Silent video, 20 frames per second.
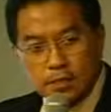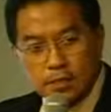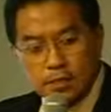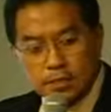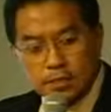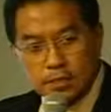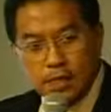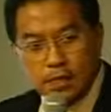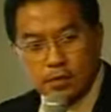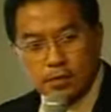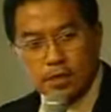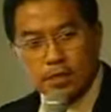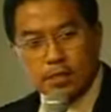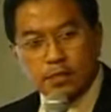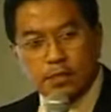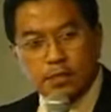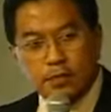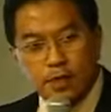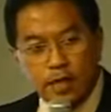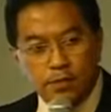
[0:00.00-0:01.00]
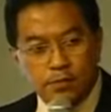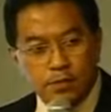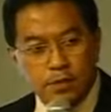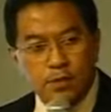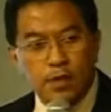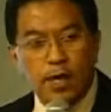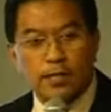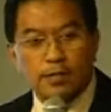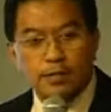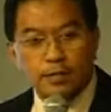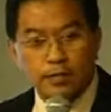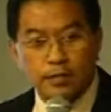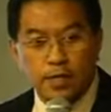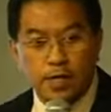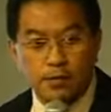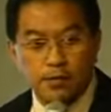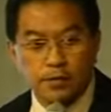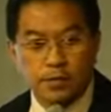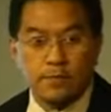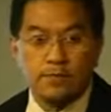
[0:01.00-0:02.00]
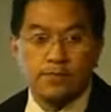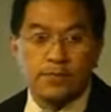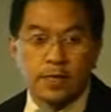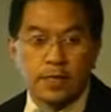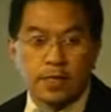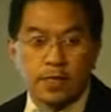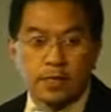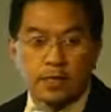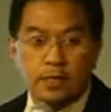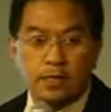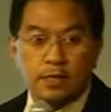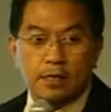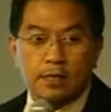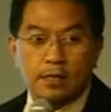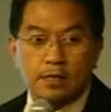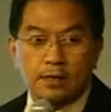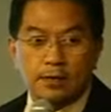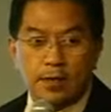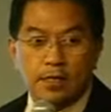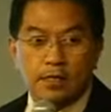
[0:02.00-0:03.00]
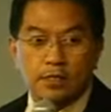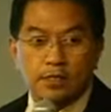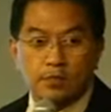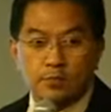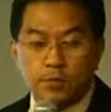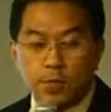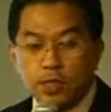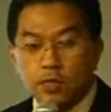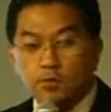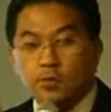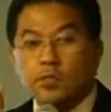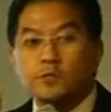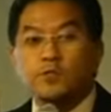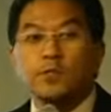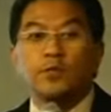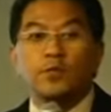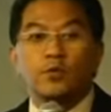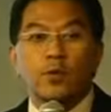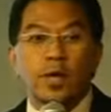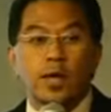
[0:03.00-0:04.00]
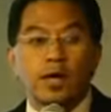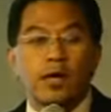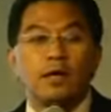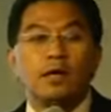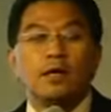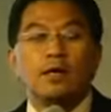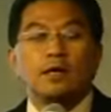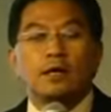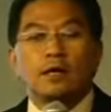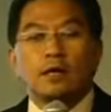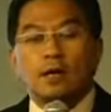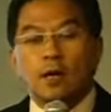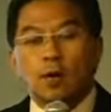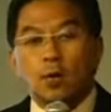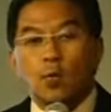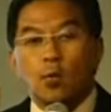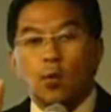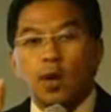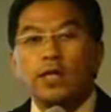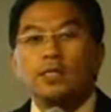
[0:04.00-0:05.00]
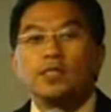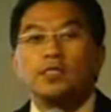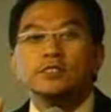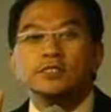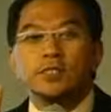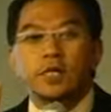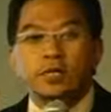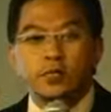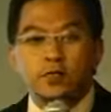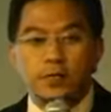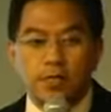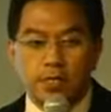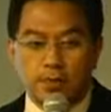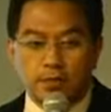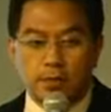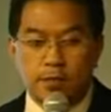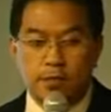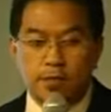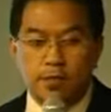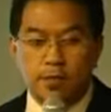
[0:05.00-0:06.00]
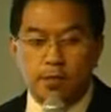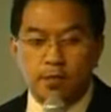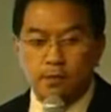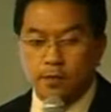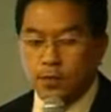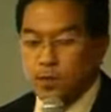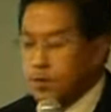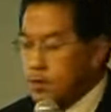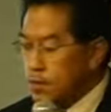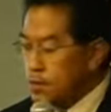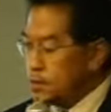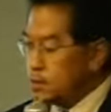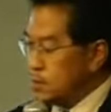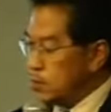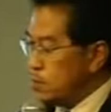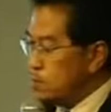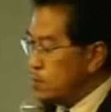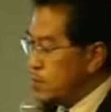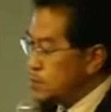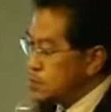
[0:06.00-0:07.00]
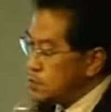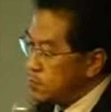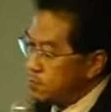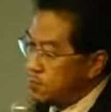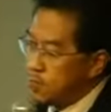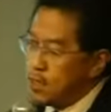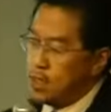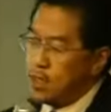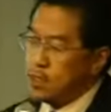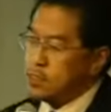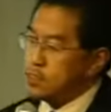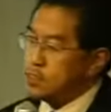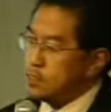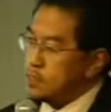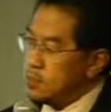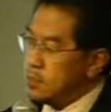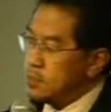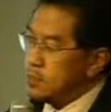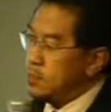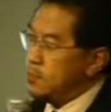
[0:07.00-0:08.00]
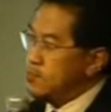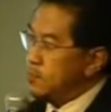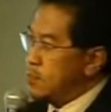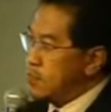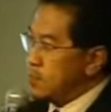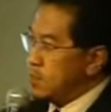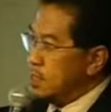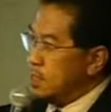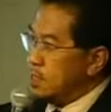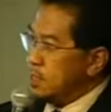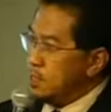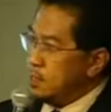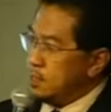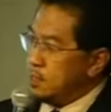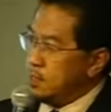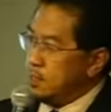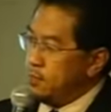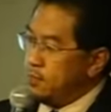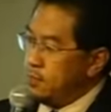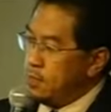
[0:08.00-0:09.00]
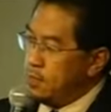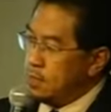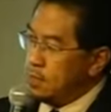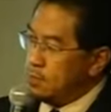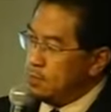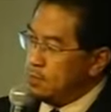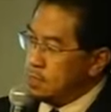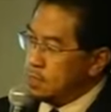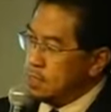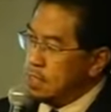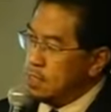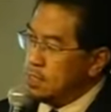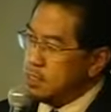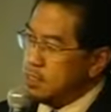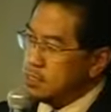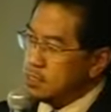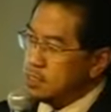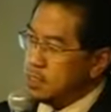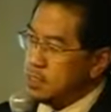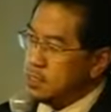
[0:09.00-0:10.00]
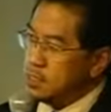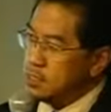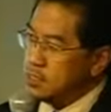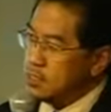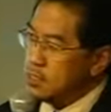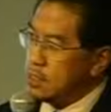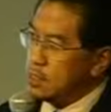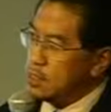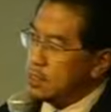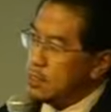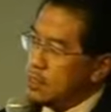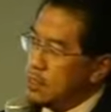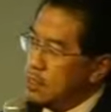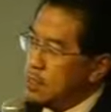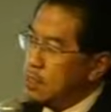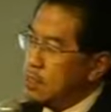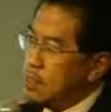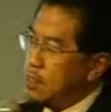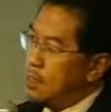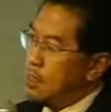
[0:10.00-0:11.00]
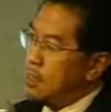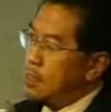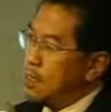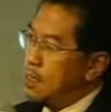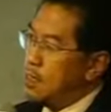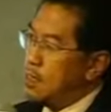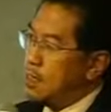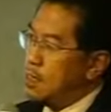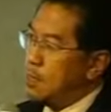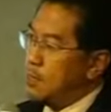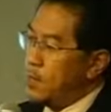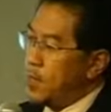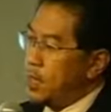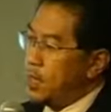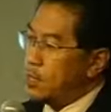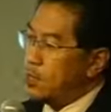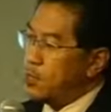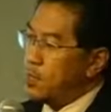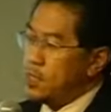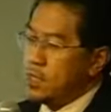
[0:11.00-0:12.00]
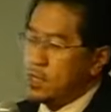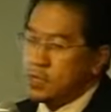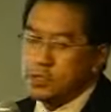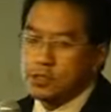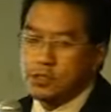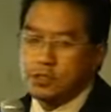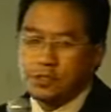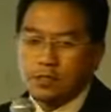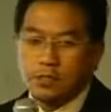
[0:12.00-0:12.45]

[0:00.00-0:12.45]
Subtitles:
just now in grams or 100 grams, right? So, but you must be aware, what is the unit? Because you'll be surprised that if Miss Annie says that Maqui has